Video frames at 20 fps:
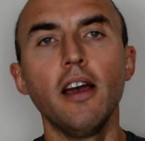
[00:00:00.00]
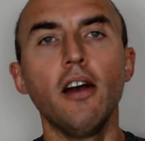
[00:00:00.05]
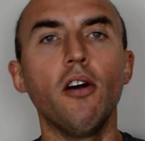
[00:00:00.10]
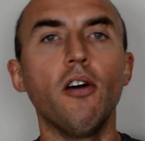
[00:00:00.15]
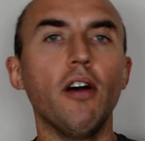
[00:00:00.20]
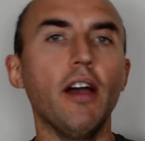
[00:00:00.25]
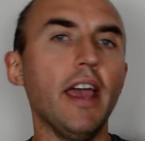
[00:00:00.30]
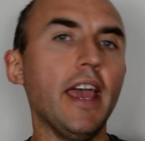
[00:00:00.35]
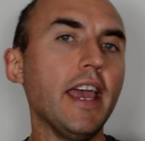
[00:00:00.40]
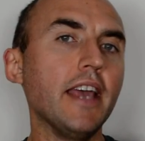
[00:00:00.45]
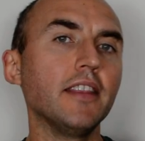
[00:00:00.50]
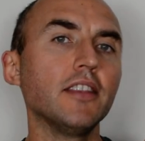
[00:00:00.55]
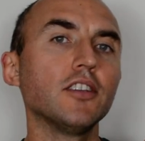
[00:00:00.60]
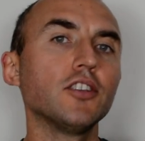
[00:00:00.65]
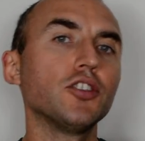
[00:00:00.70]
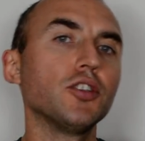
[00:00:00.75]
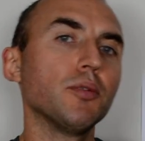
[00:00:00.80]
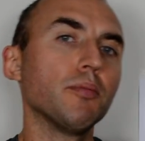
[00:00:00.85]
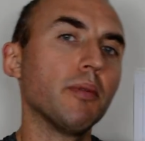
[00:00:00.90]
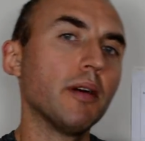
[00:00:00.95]
or
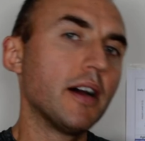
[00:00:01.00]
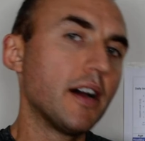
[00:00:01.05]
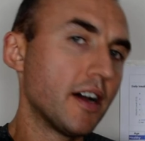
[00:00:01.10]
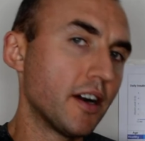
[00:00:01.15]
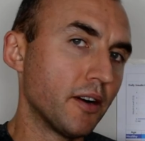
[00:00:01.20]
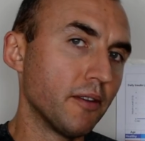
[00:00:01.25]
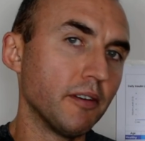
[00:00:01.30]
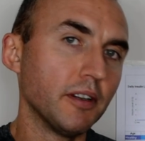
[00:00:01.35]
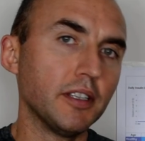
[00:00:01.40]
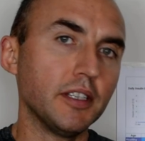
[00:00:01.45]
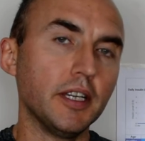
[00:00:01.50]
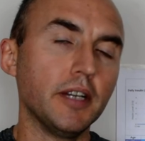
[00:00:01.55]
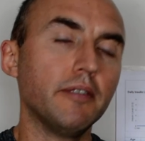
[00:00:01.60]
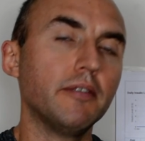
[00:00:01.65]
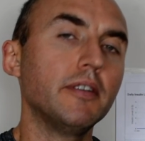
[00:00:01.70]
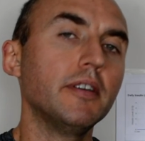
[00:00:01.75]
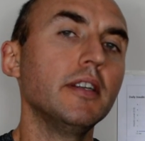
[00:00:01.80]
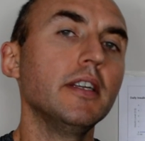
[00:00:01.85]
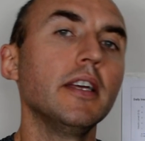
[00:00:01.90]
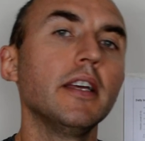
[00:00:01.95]
energy bar or
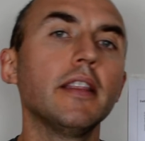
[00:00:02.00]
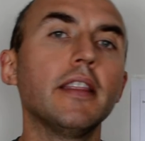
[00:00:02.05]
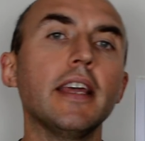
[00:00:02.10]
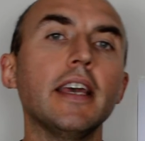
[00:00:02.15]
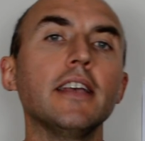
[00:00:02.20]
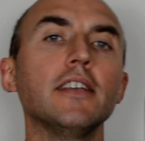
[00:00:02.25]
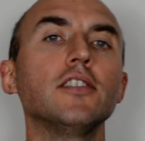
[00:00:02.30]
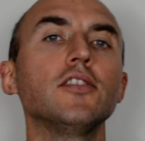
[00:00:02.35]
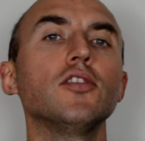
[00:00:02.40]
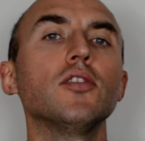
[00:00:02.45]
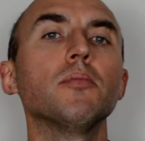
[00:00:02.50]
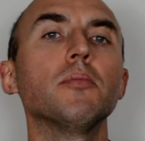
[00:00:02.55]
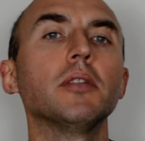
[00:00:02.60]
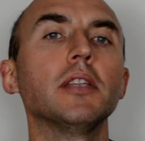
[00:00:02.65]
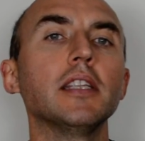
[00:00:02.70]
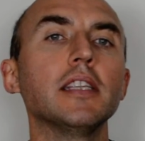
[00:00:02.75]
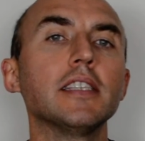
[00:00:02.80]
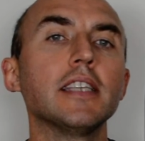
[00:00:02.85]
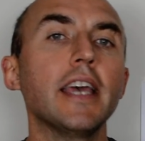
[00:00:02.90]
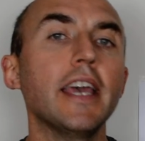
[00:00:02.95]
whatever, they assume
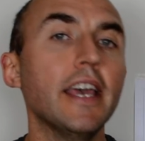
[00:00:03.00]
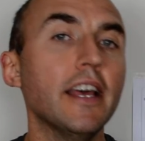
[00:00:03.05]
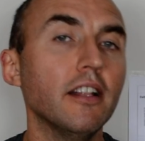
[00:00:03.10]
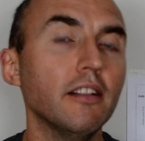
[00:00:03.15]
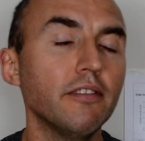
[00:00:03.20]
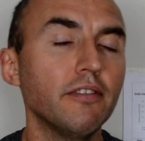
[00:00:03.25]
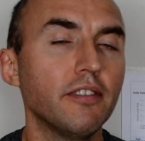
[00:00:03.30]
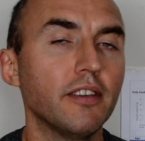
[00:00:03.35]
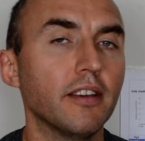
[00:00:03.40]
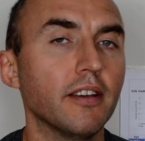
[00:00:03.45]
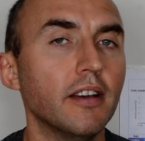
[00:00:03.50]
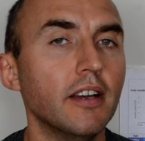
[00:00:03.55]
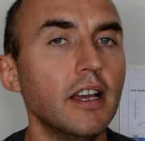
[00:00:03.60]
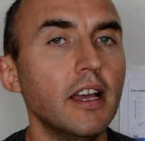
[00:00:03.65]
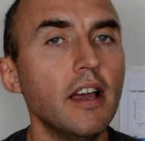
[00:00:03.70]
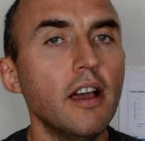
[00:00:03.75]
that it's healthy.